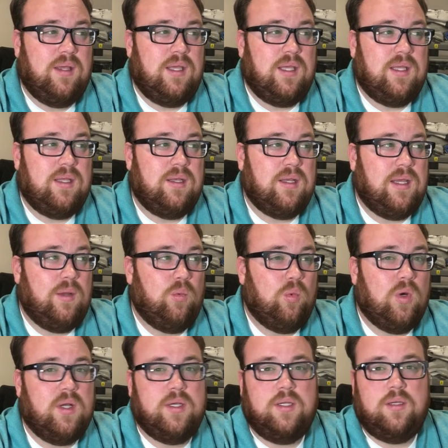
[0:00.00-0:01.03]
And I
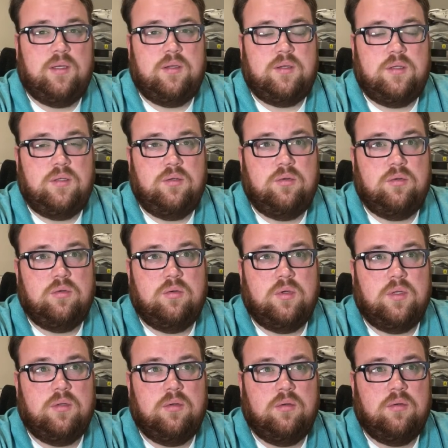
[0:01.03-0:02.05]
wanted
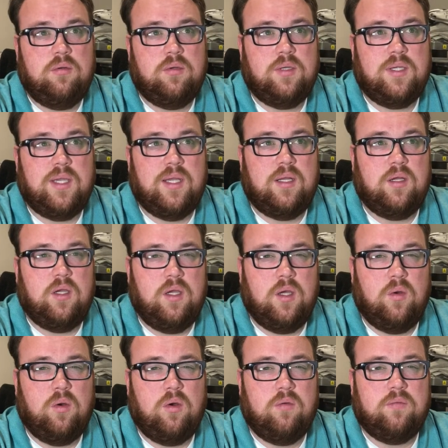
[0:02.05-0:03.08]
to kind of
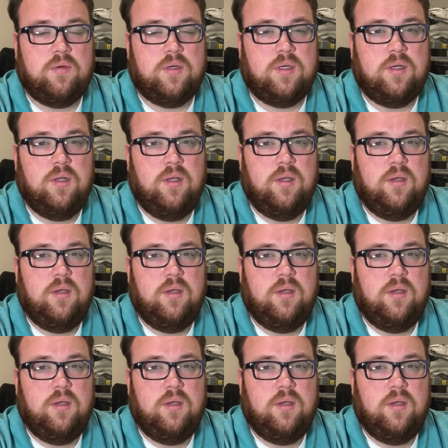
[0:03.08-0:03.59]
go over